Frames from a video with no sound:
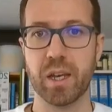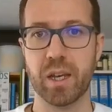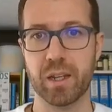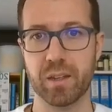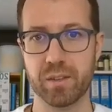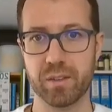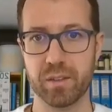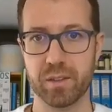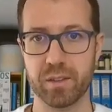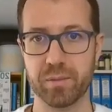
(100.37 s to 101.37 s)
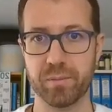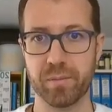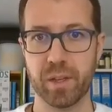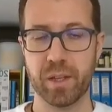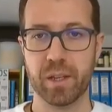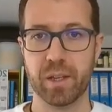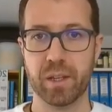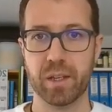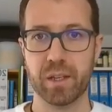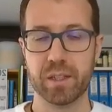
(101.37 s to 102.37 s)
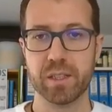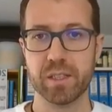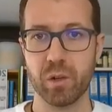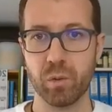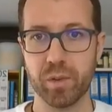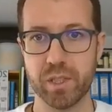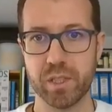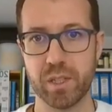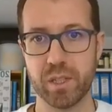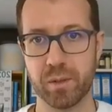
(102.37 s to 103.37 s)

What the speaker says: And it is always